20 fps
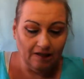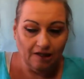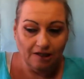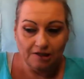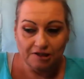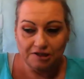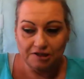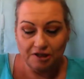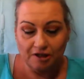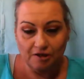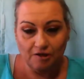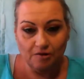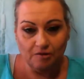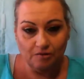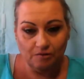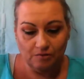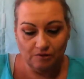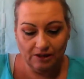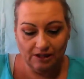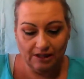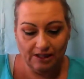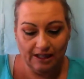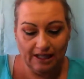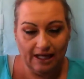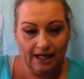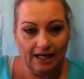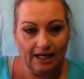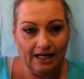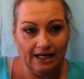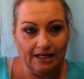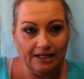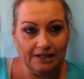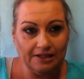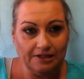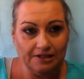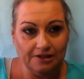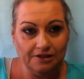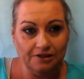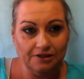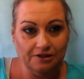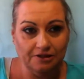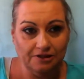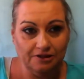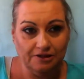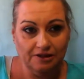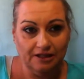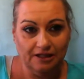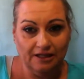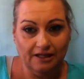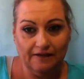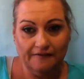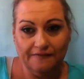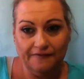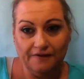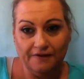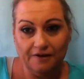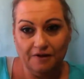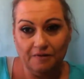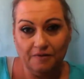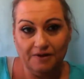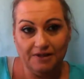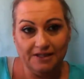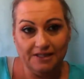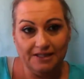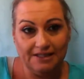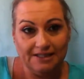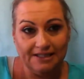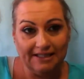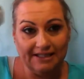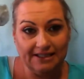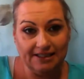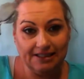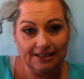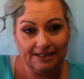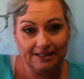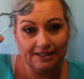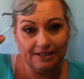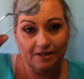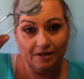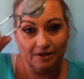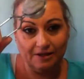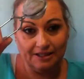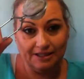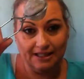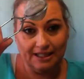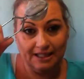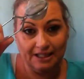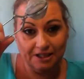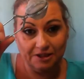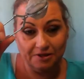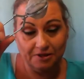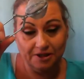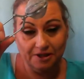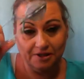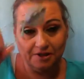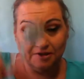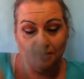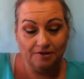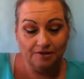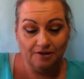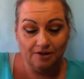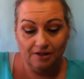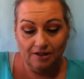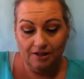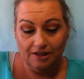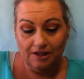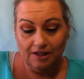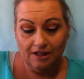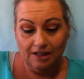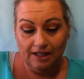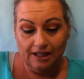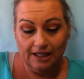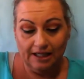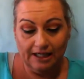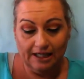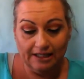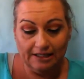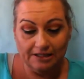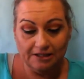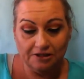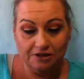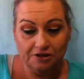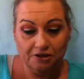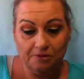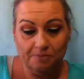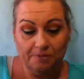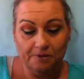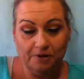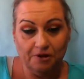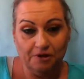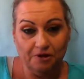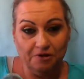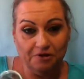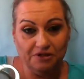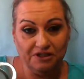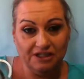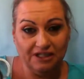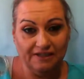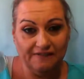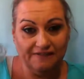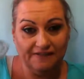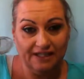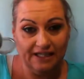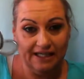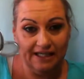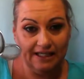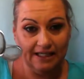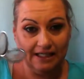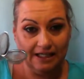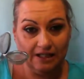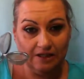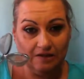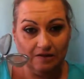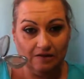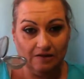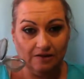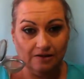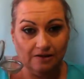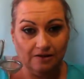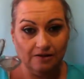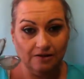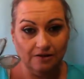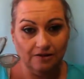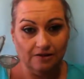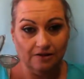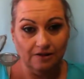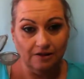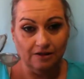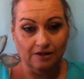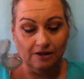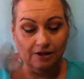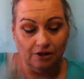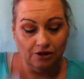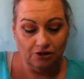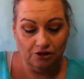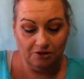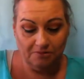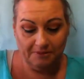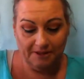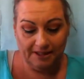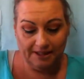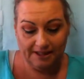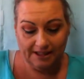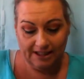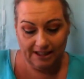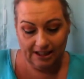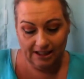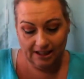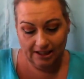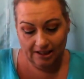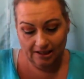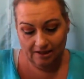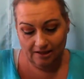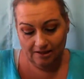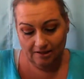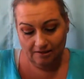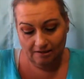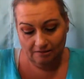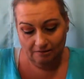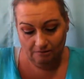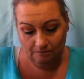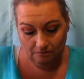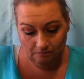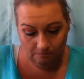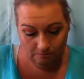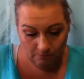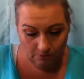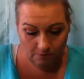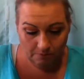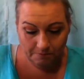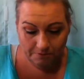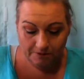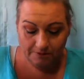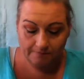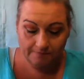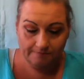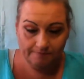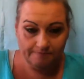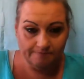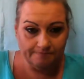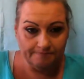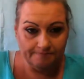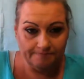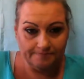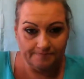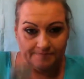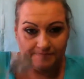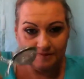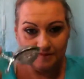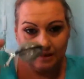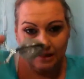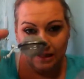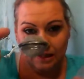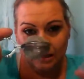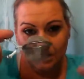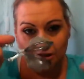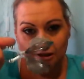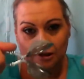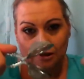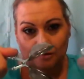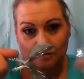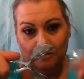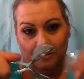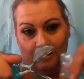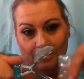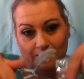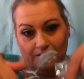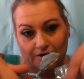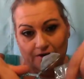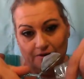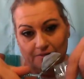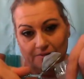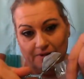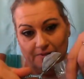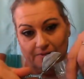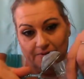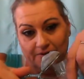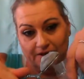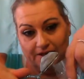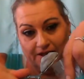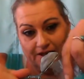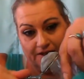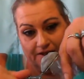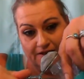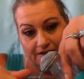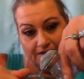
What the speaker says: So, and if you know what this is called a tea strainer. It's you put loose leaf tea in here to make tea. Oops. So we're gonna be putting